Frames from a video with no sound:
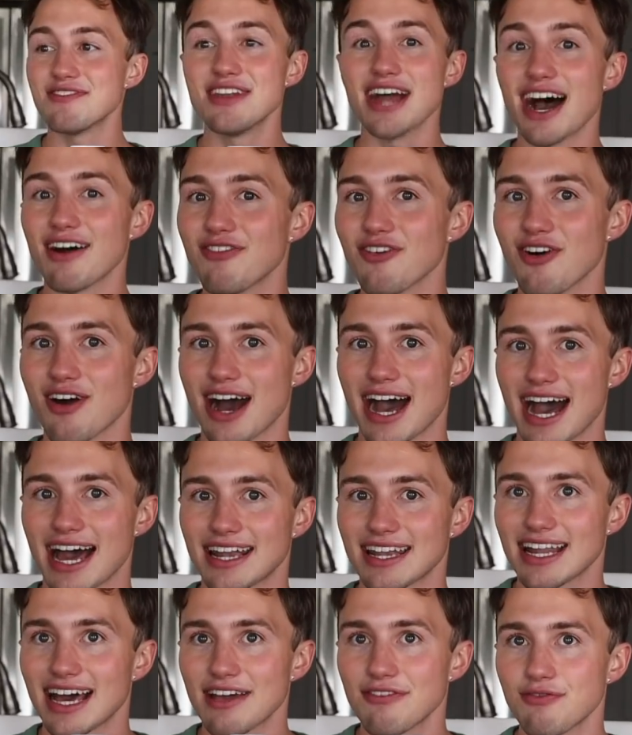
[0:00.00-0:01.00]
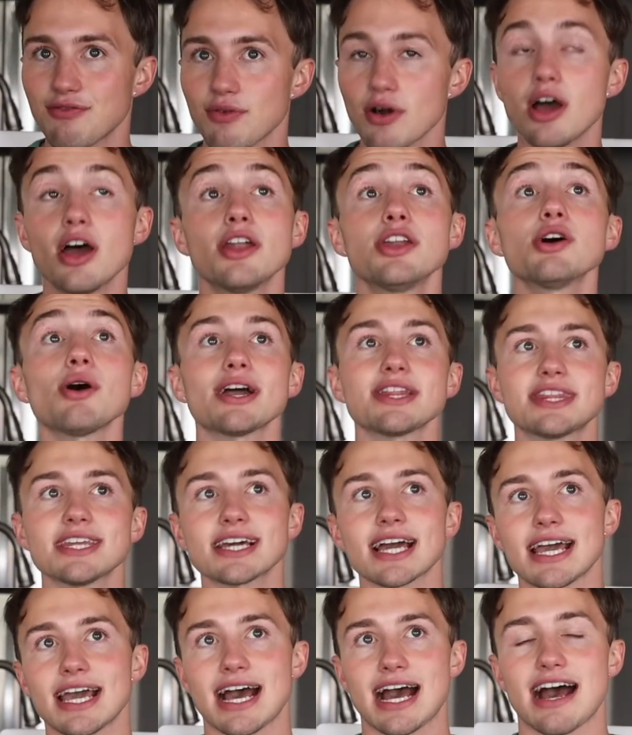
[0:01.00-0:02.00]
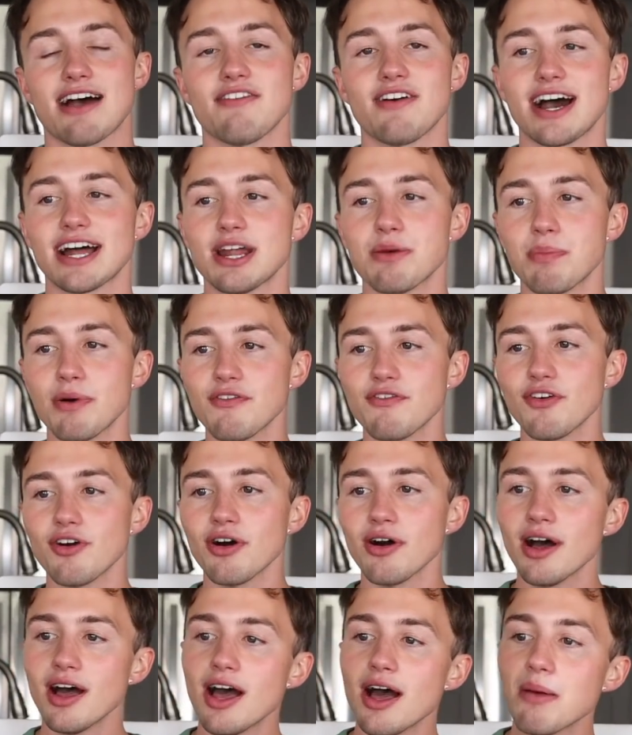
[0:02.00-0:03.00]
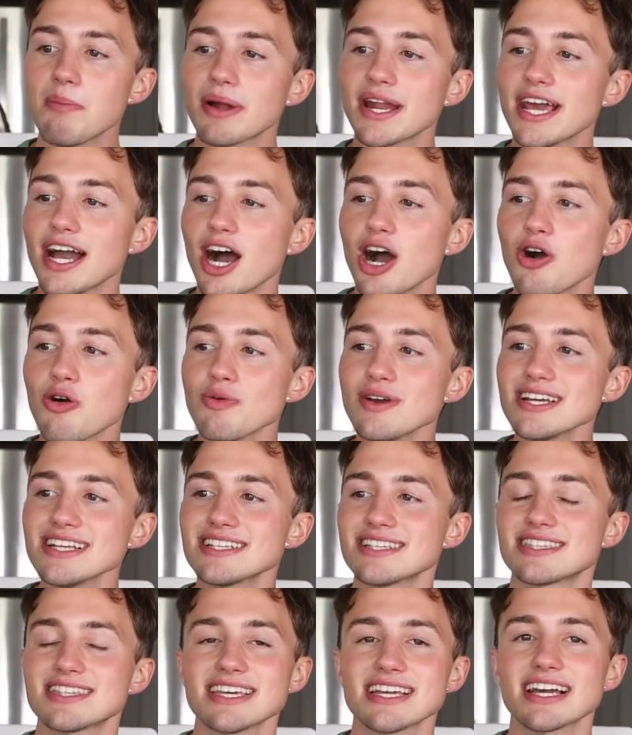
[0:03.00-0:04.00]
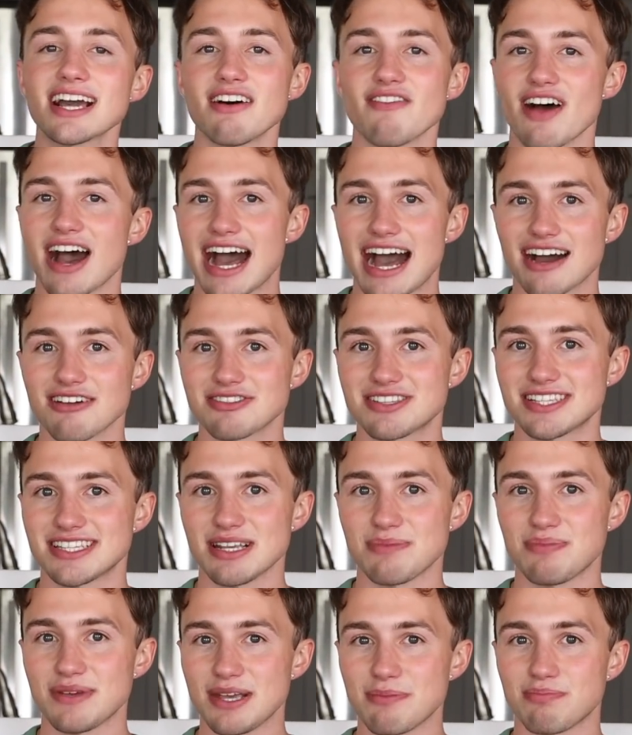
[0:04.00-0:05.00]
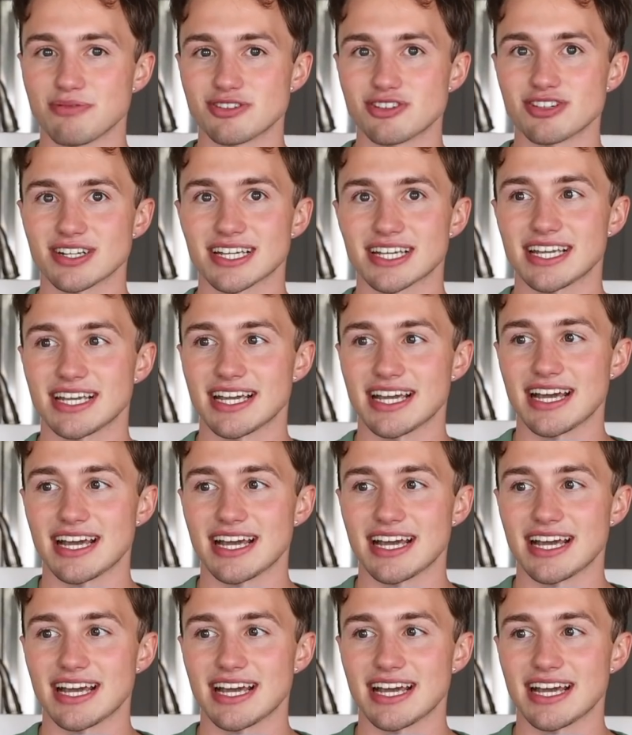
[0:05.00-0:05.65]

never had Life. No, I think I have had it before, but I always think of outsy people drinking